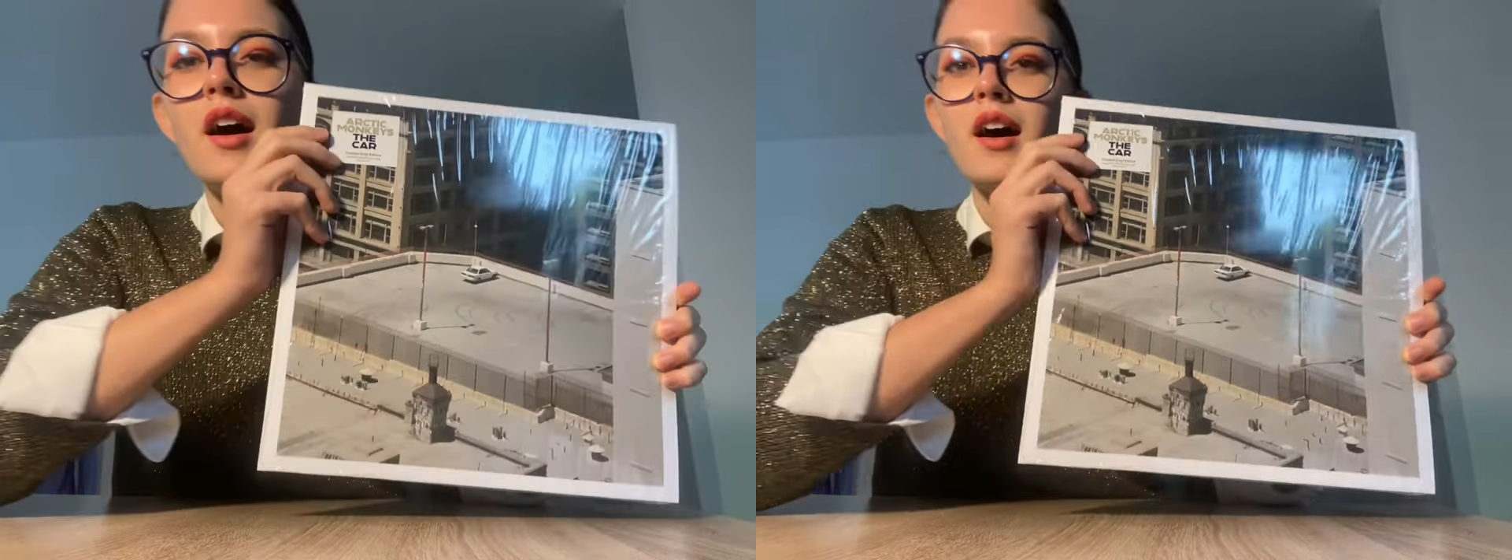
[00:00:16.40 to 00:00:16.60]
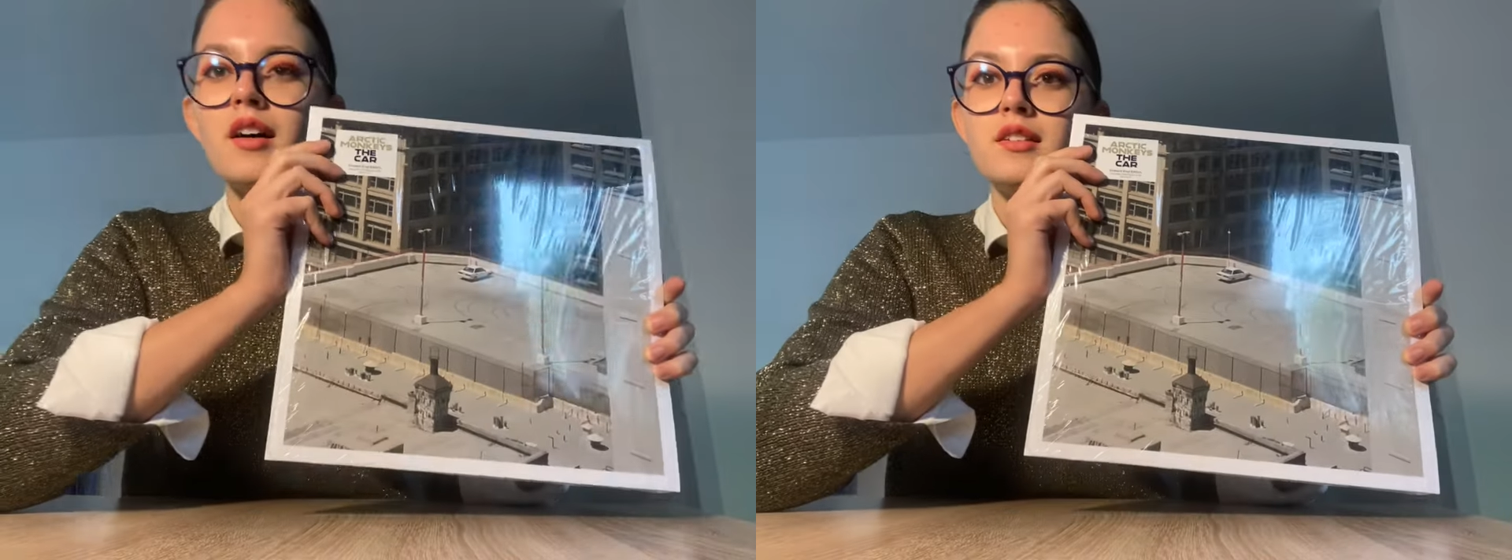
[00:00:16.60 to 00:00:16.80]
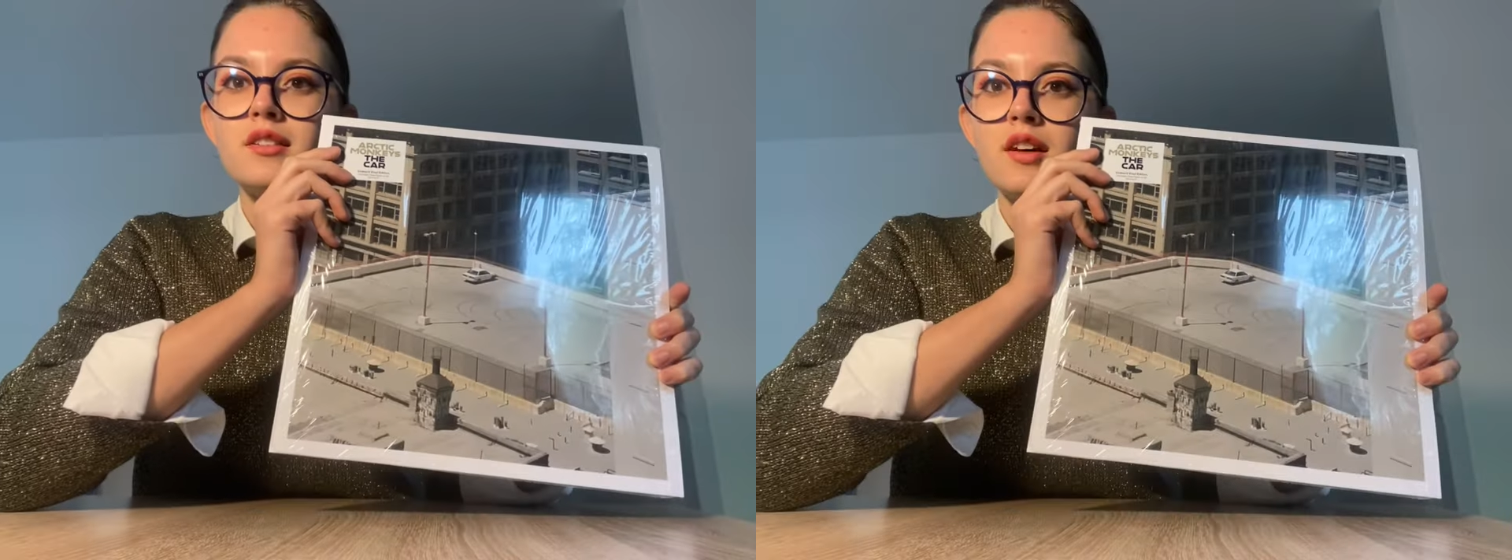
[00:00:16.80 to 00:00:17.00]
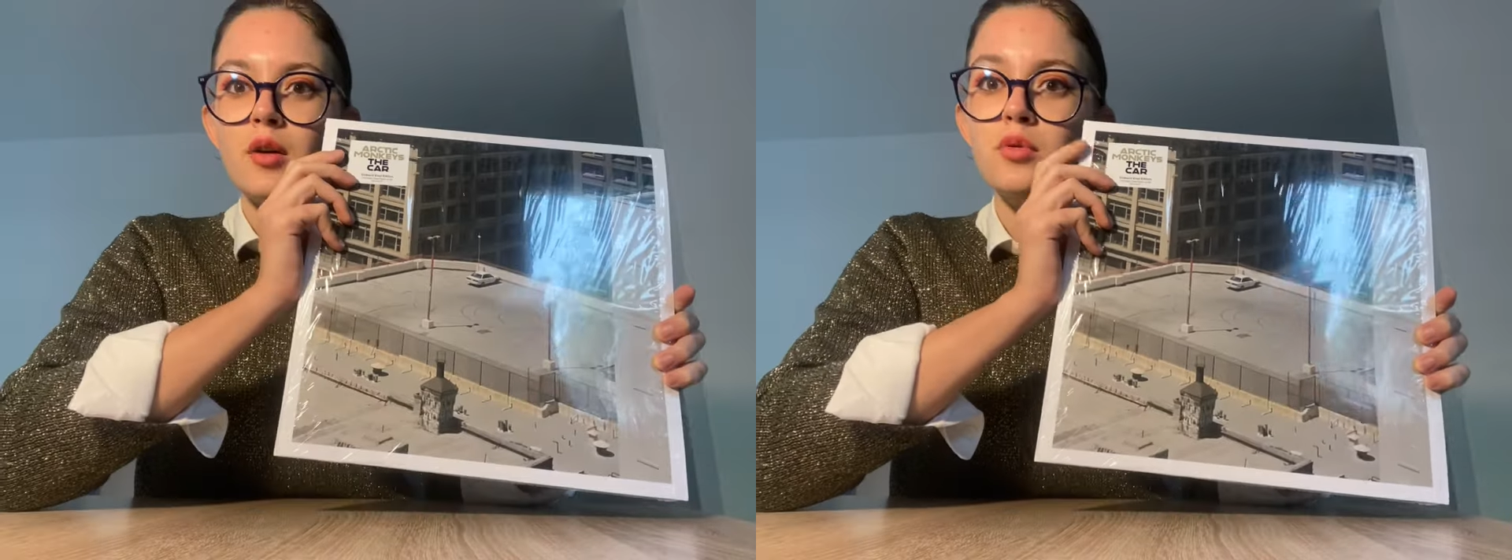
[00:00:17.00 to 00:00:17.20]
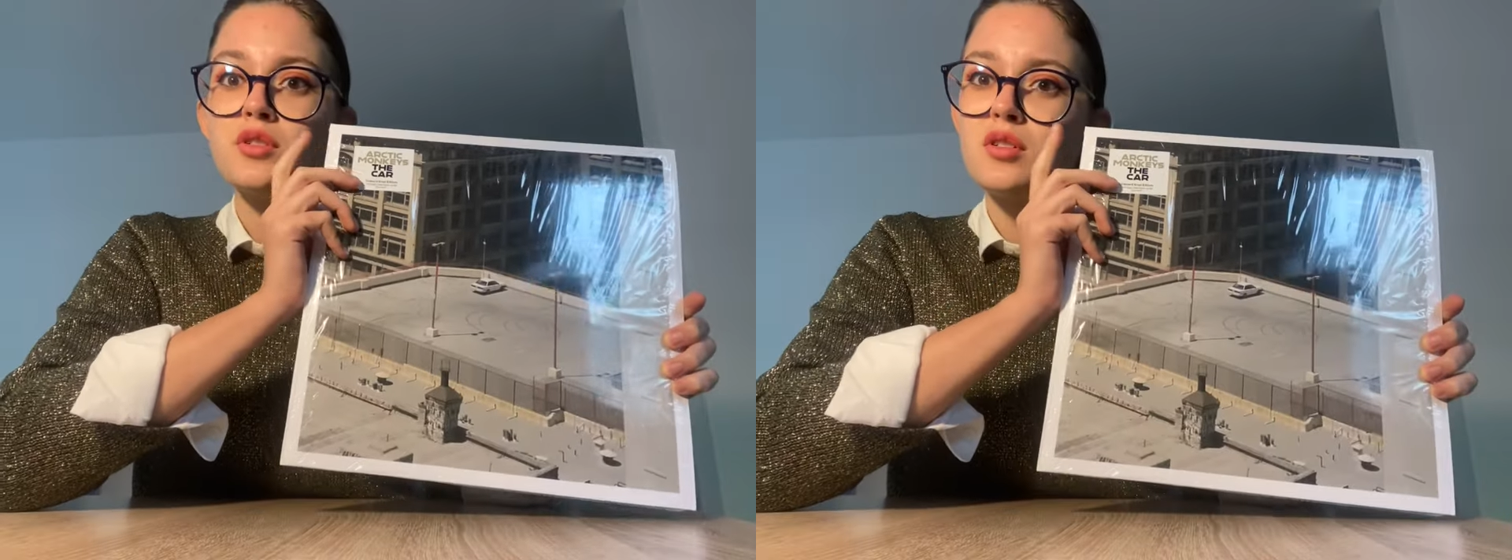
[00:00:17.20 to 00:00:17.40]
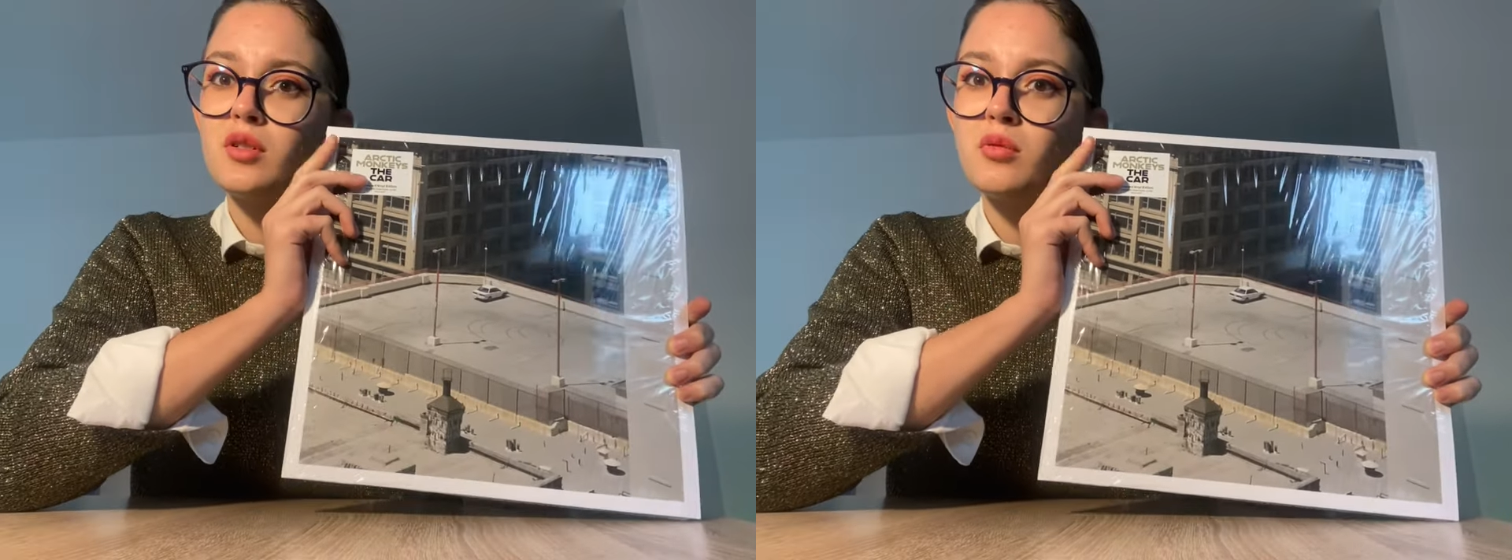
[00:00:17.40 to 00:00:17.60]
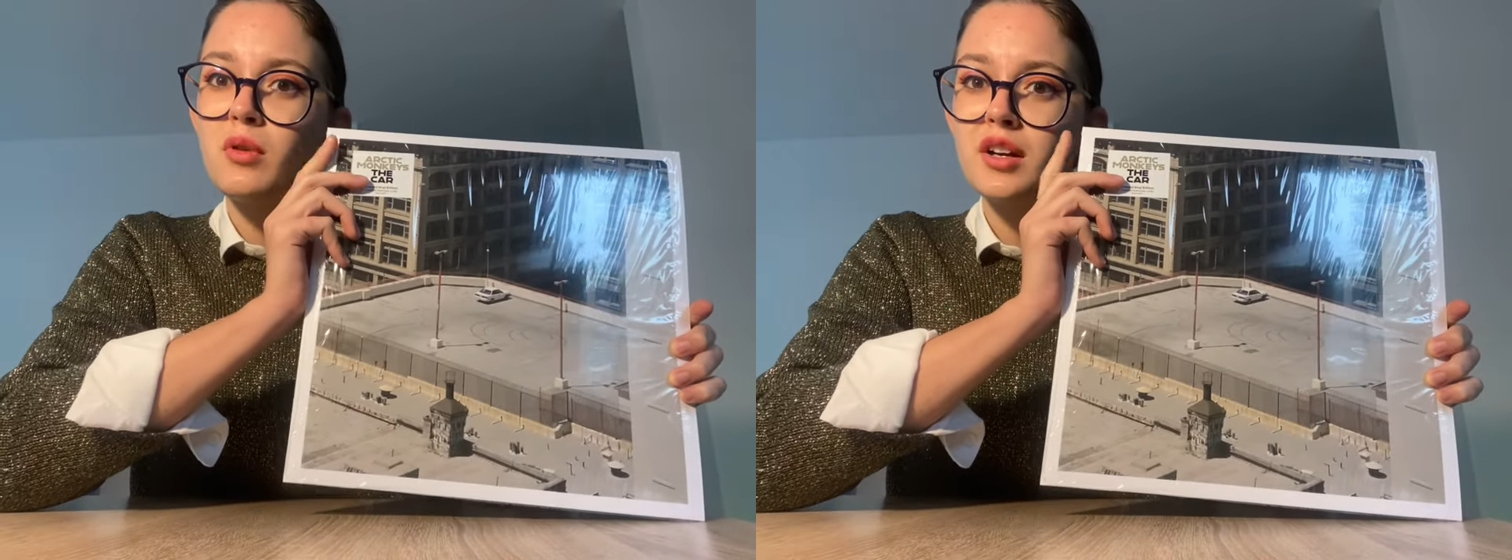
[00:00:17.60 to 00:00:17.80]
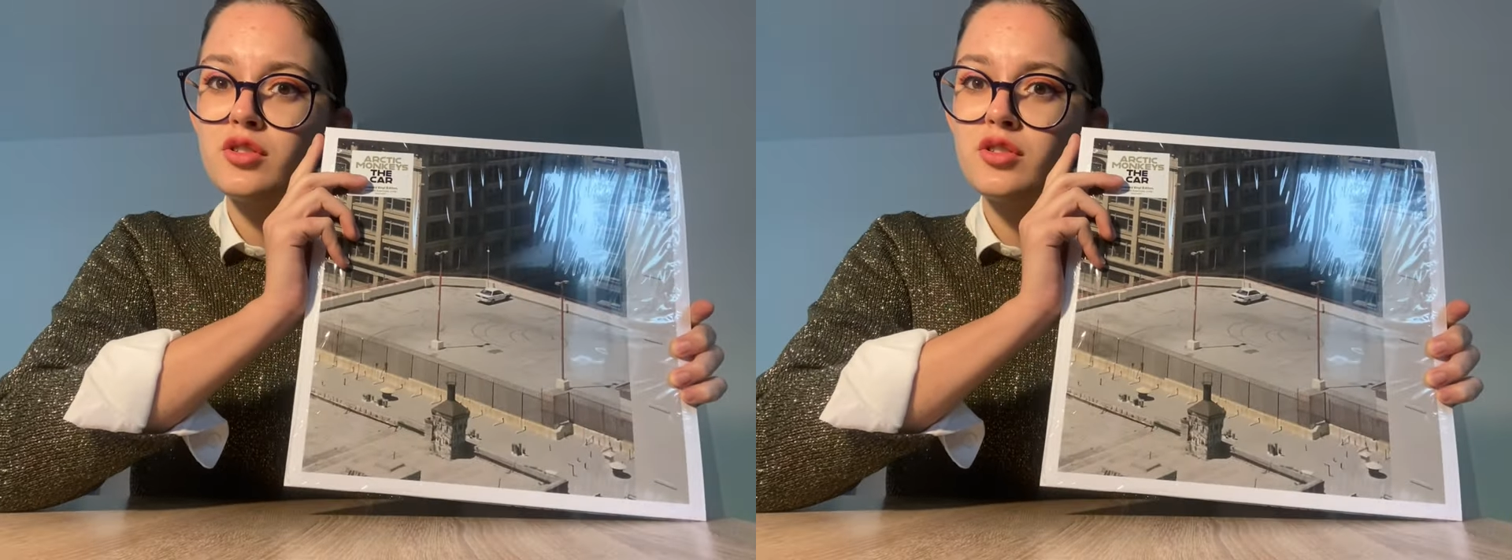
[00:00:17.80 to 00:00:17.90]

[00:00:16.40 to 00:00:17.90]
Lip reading: And I wasn't quite